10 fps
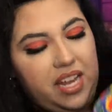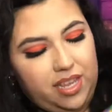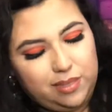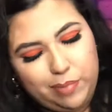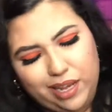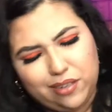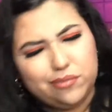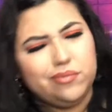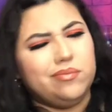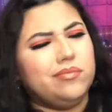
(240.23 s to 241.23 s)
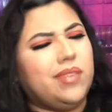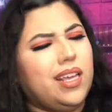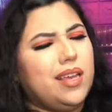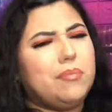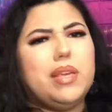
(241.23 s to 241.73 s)
is about
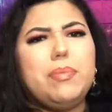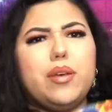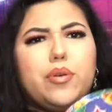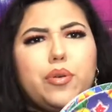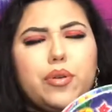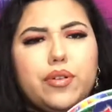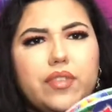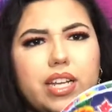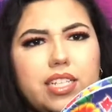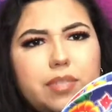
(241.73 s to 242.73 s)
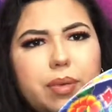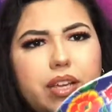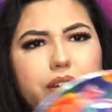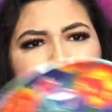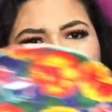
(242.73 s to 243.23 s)
maybe 1/4 inch
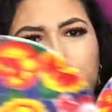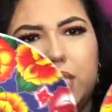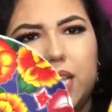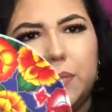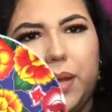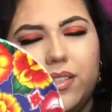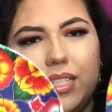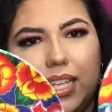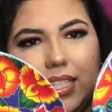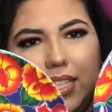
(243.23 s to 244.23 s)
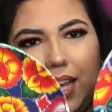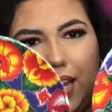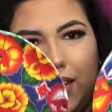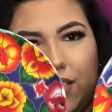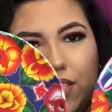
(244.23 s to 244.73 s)
bigger, so I would say it's about 6 to
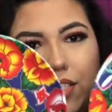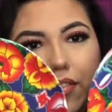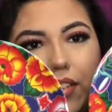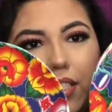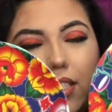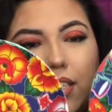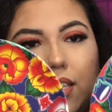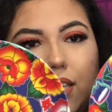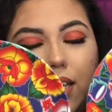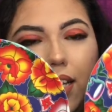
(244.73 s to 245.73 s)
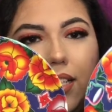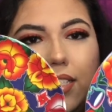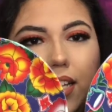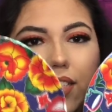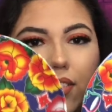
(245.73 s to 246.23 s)
8 inch difference in
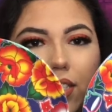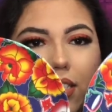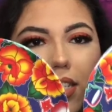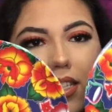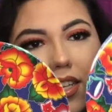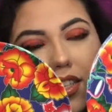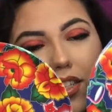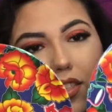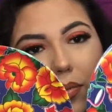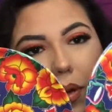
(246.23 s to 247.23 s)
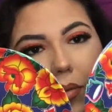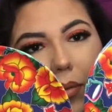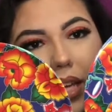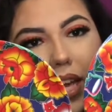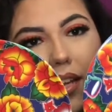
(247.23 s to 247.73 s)
sizes. 6 inch, this is
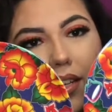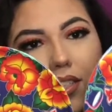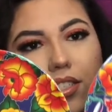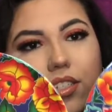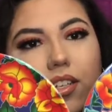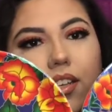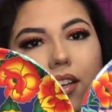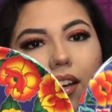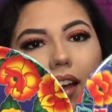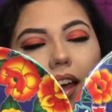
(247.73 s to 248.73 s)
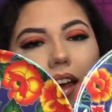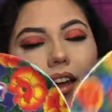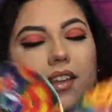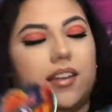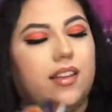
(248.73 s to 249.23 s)
probably 8 inch.
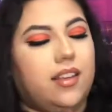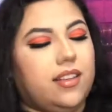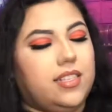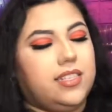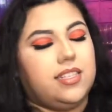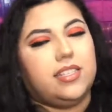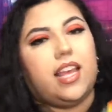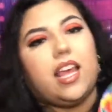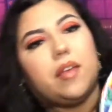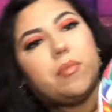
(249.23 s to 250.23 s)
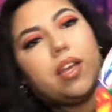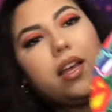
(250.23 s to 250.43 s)
And it's the same